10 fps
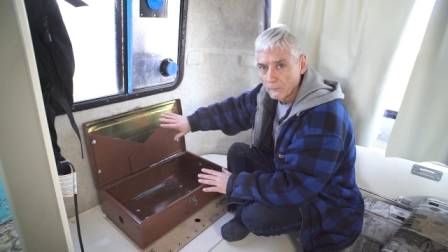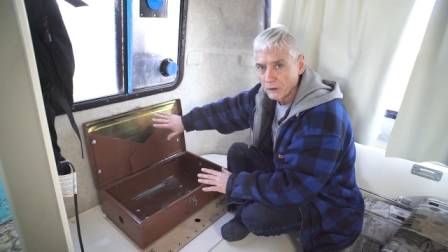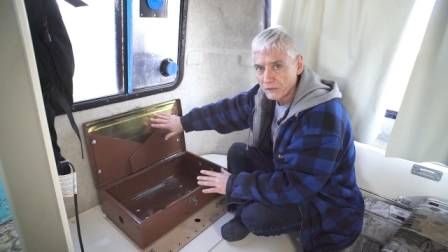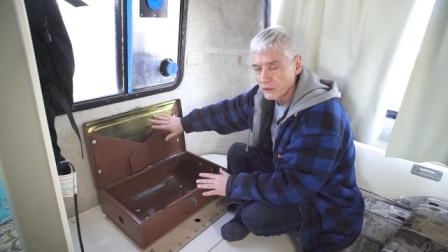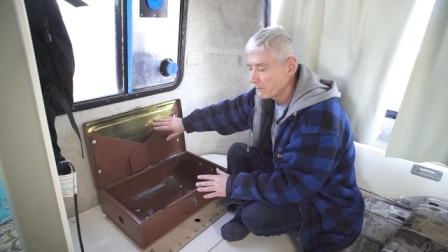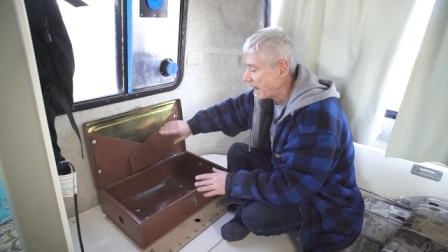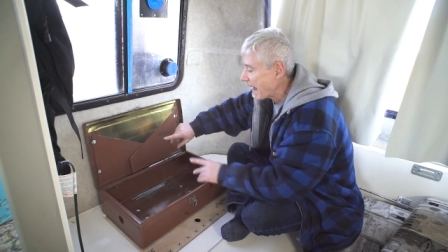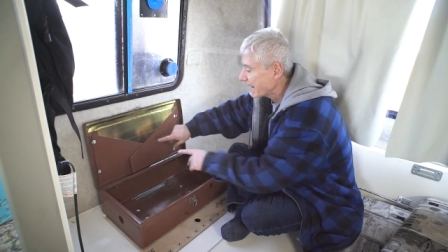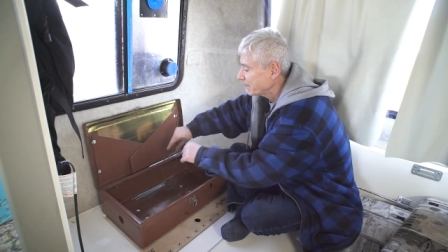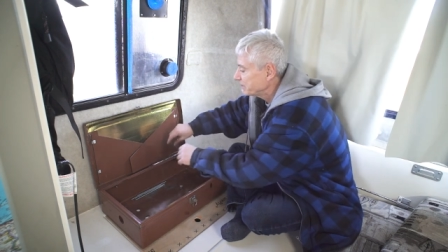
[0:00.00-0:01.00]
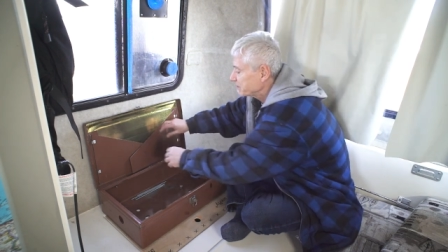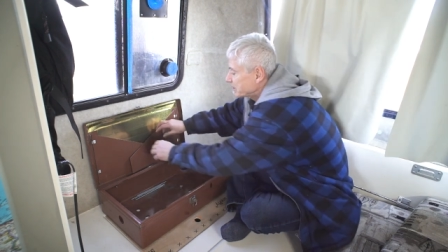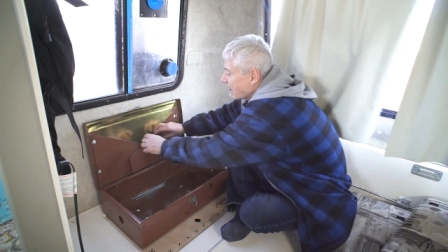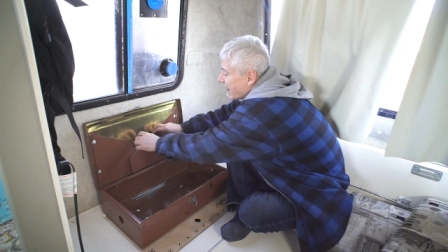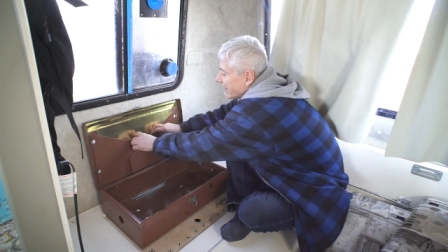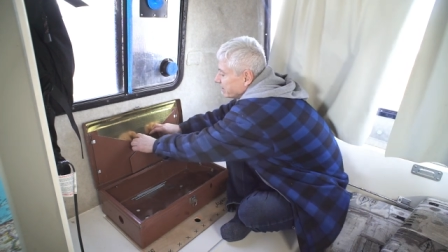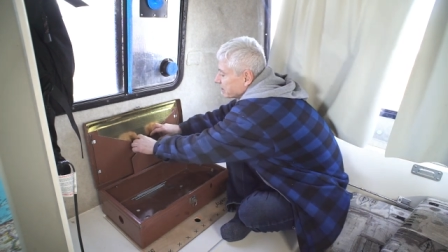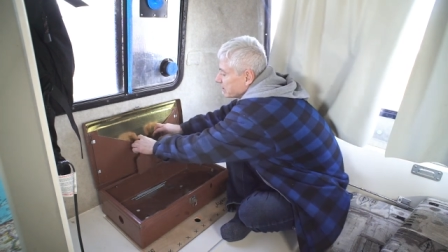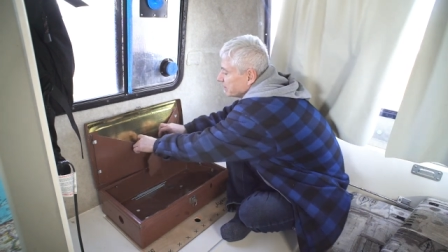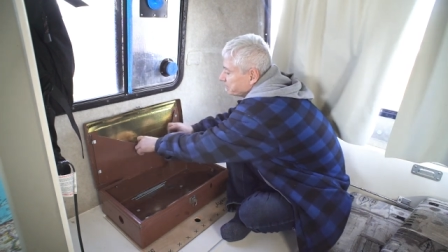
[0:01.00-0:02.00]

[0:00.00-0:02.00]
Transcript: But the back and the sides,